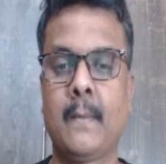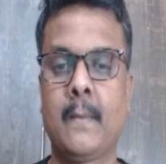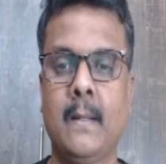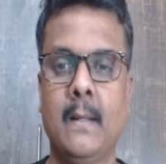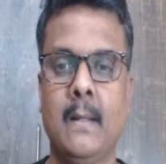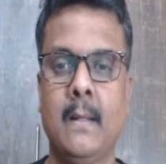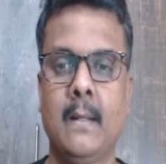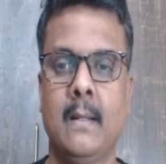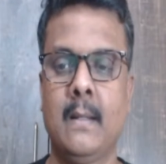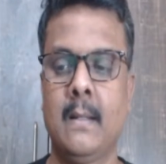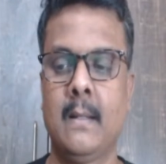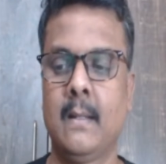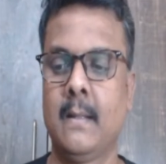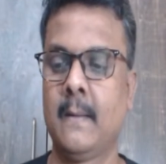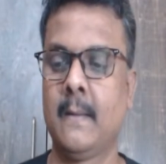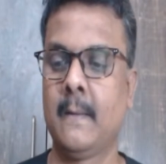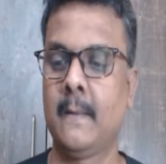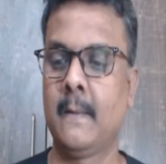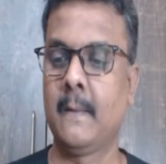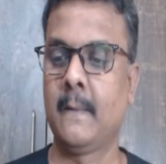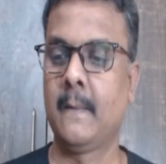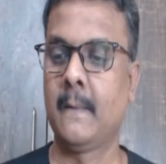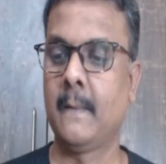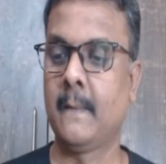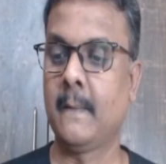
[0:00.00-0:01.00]

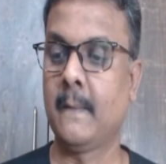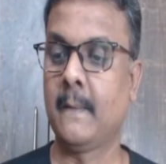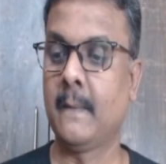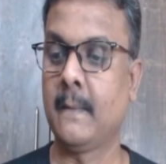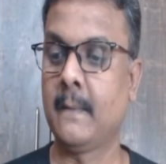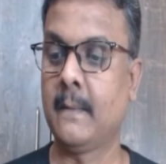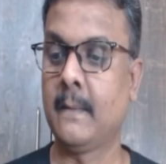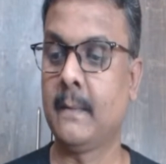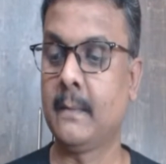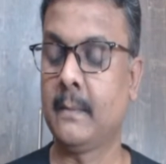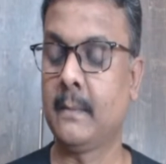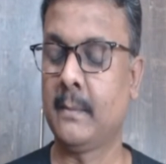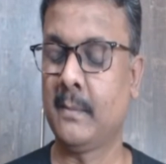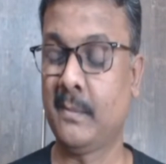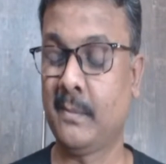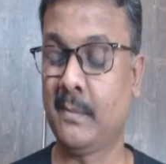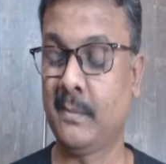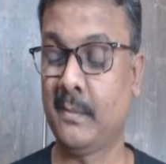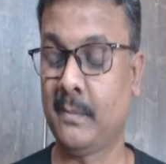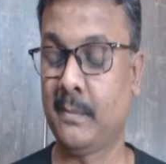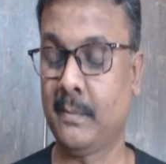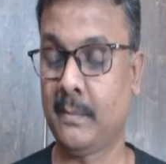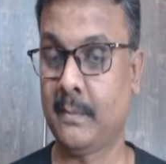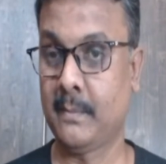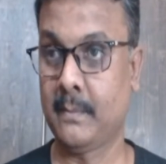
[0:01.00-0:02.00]

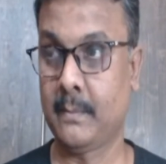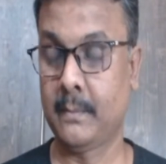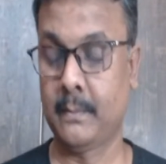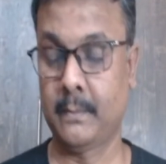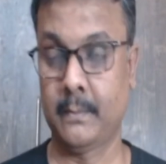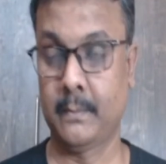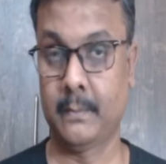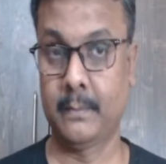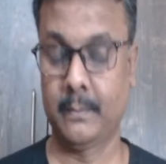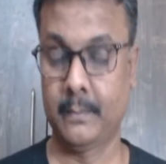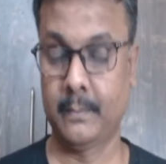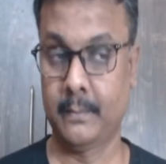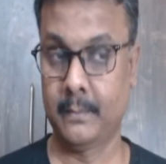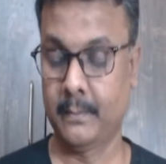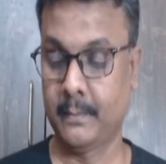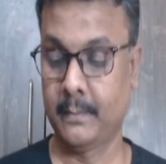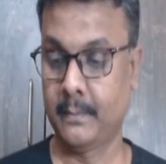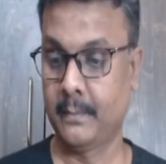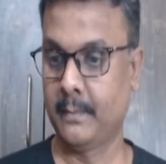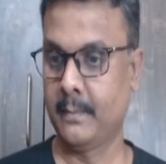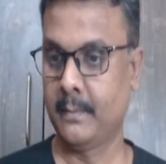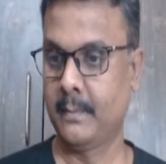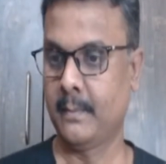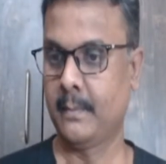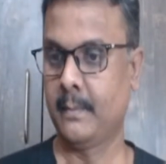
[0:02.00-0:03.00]

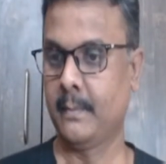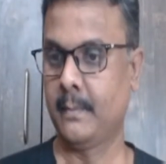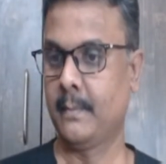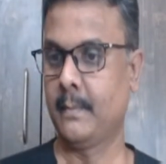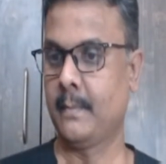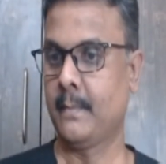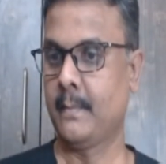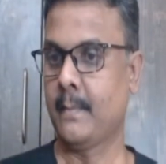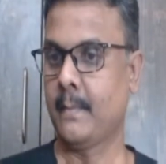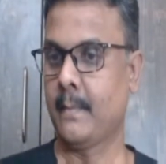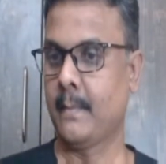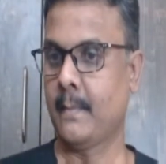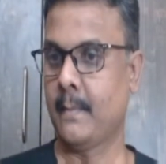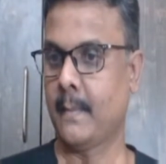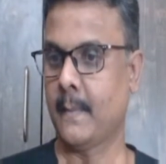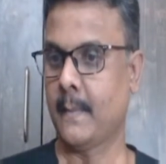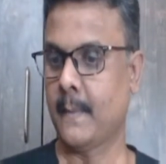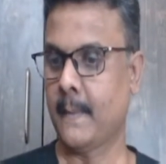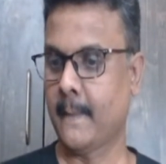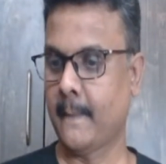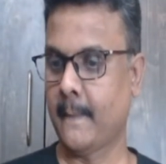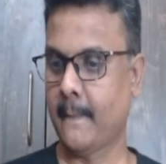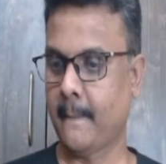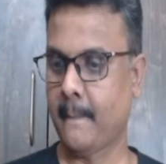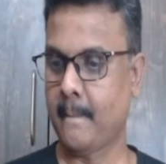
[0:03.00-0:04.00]

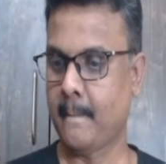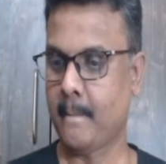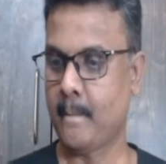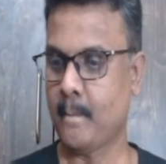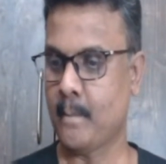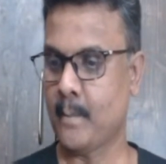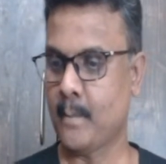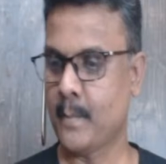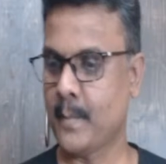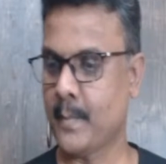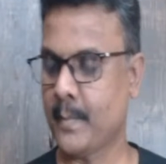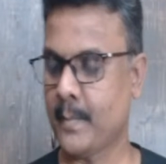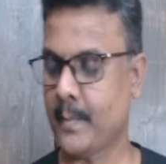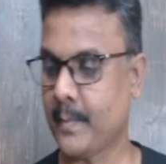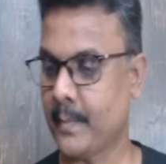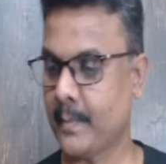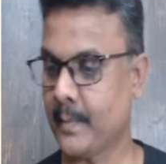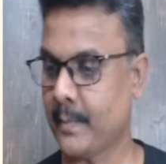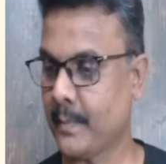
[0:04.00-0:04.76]
(no one is talking)